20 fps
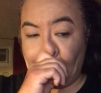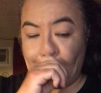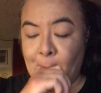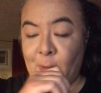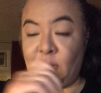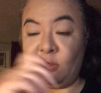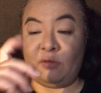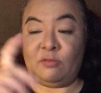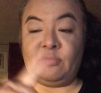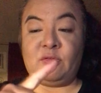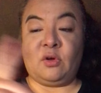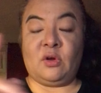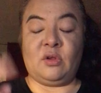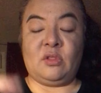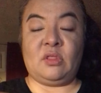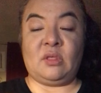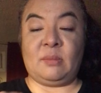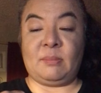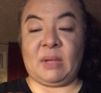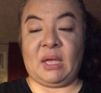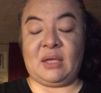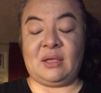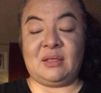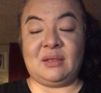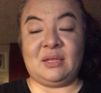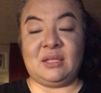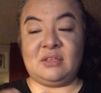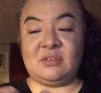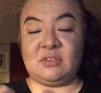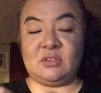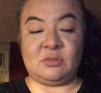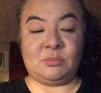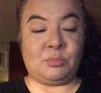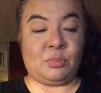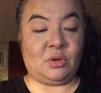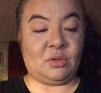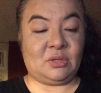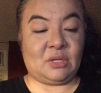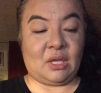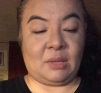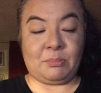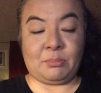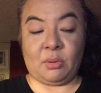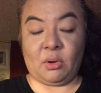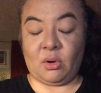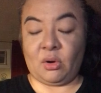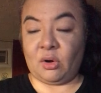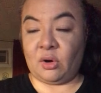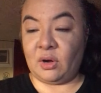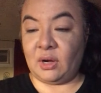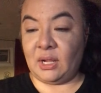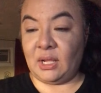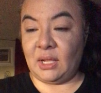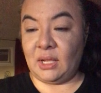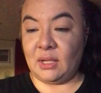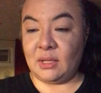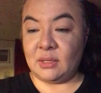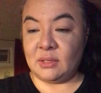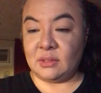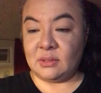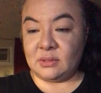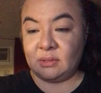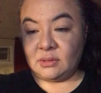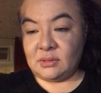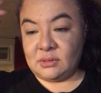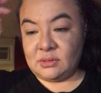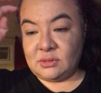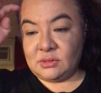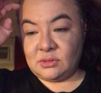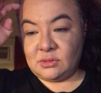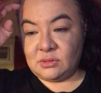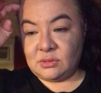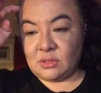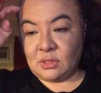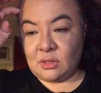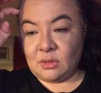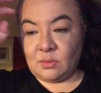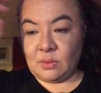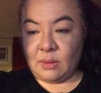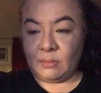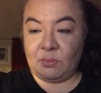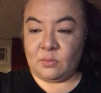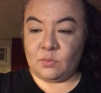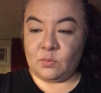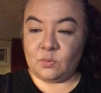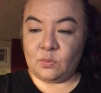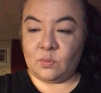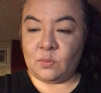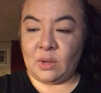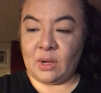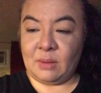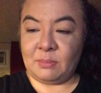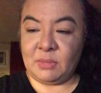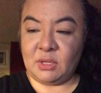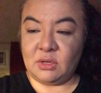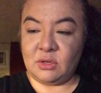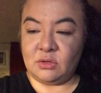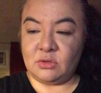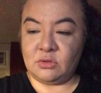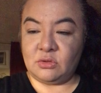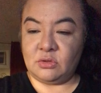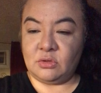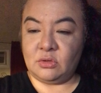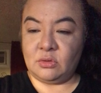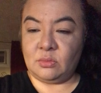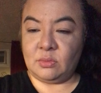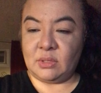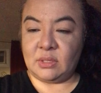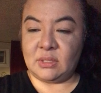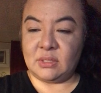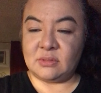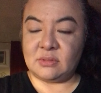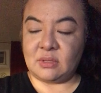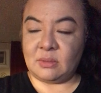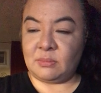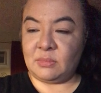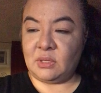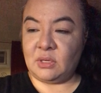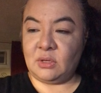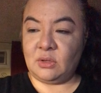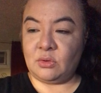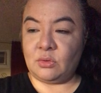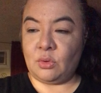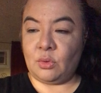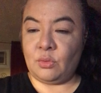for my niece's birthday party. So what I'm gonna do is I'm gonna